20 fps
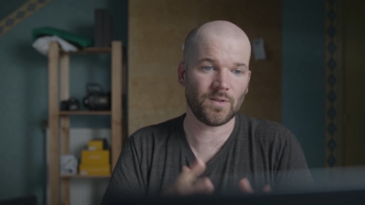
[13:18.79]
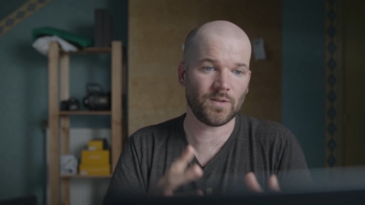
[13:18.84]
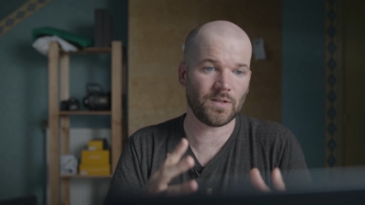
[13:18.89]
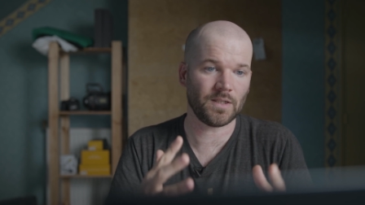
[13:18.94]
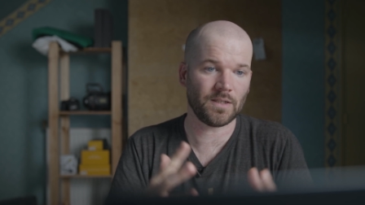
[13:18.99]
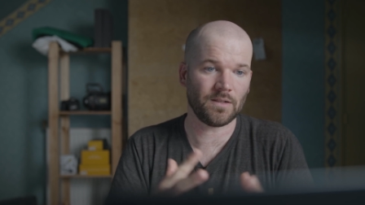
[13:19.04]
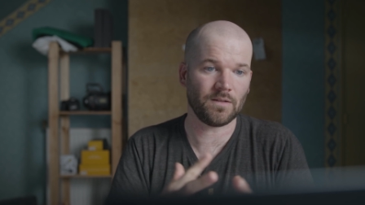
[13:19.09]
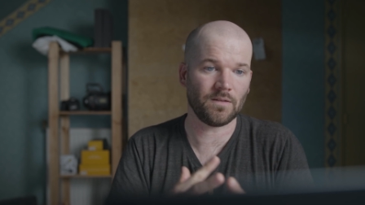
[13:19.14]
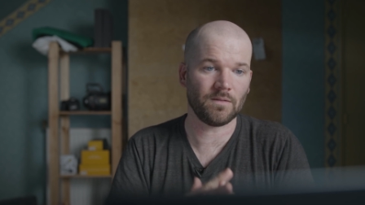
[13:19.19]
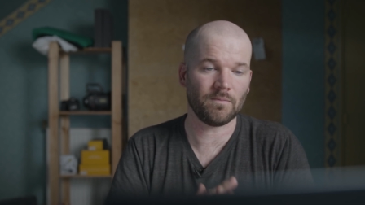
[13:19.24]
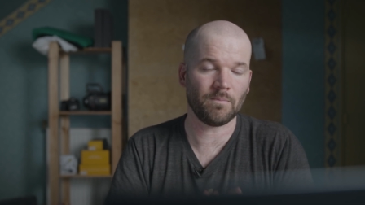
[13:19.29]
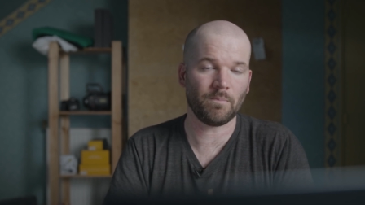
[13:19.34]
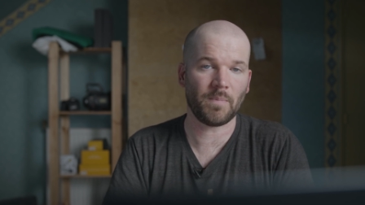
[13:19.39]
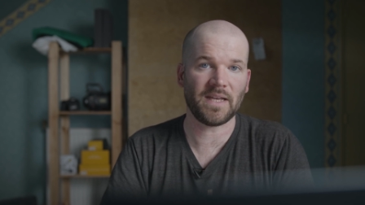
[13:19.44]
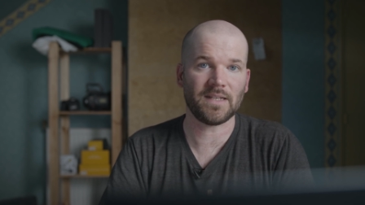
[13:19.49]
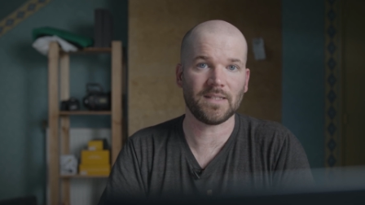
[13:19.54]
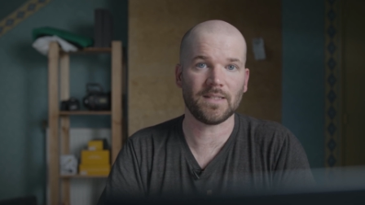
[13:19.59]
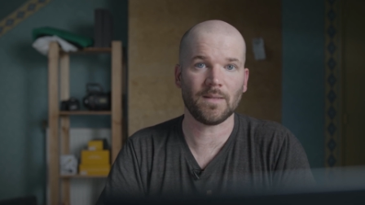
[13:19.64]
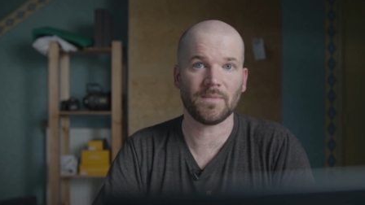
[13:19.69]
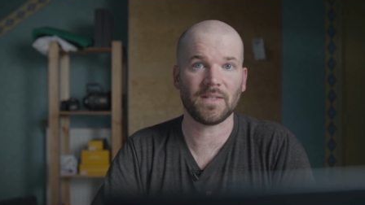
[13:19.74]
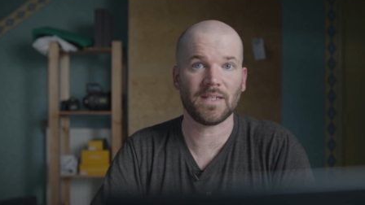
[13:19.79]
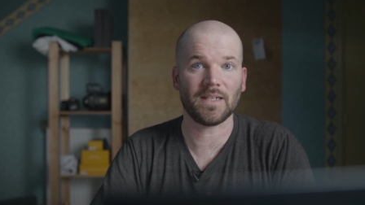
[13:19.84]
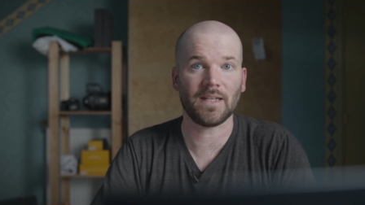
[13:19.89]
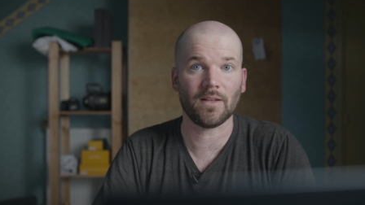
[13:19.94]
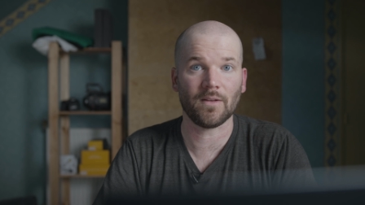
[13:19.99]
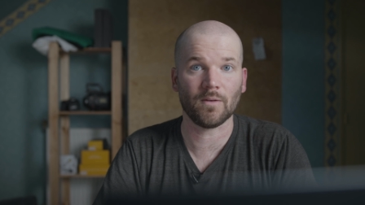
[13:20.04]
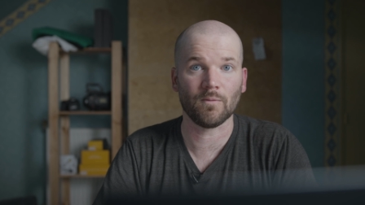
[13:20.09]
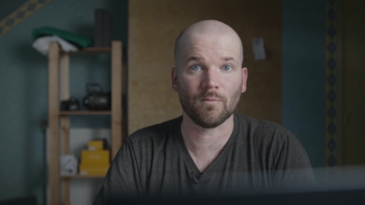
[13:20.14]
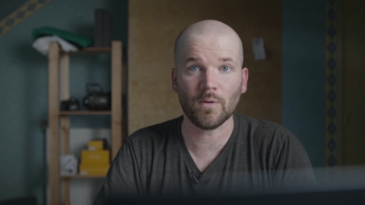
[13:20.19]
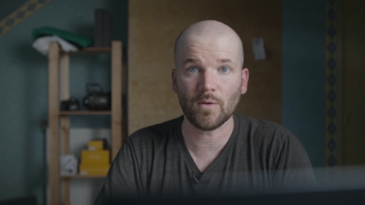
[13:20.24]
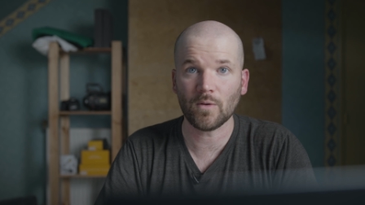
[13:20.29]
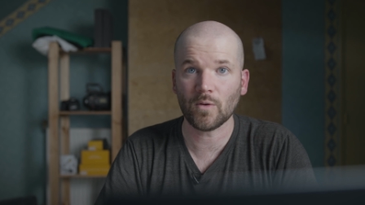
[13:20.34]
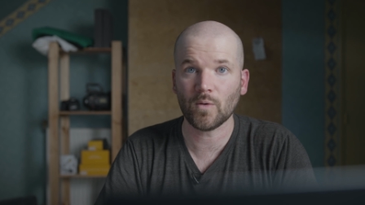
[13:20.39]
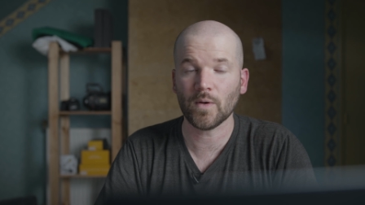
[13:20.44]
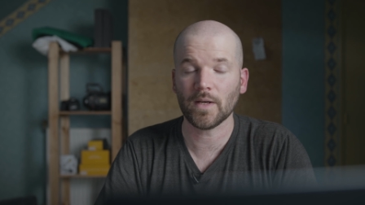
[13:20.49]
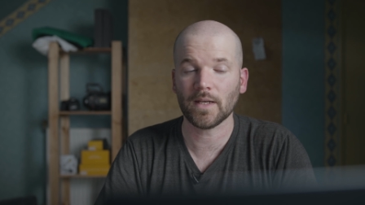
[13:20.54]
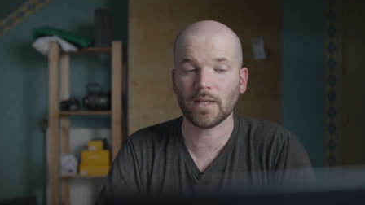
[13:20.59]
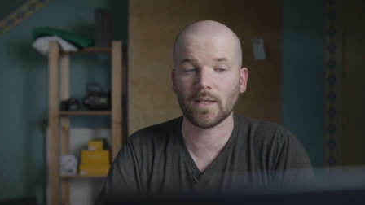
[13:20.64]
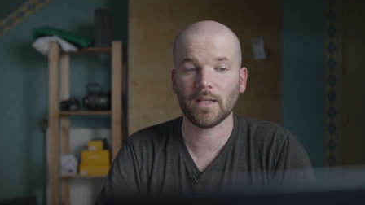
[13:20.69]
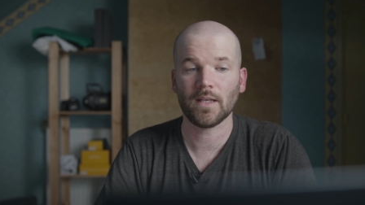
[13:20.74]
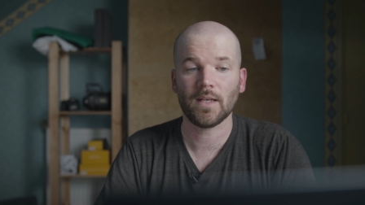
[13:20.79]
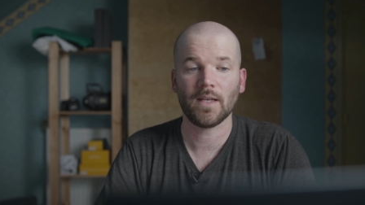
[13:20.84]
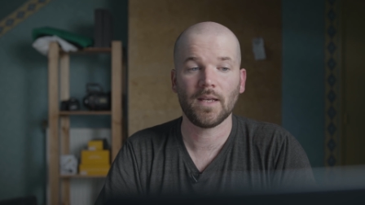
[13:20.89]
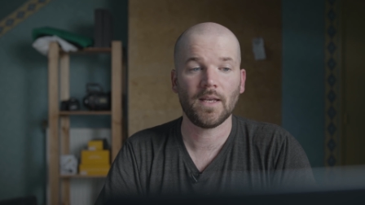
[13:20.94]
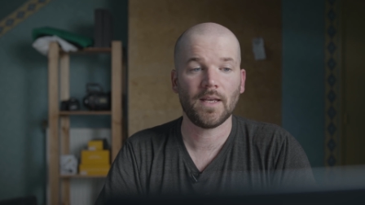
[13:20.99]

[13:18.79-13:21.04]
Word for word: You can bang something together real quick.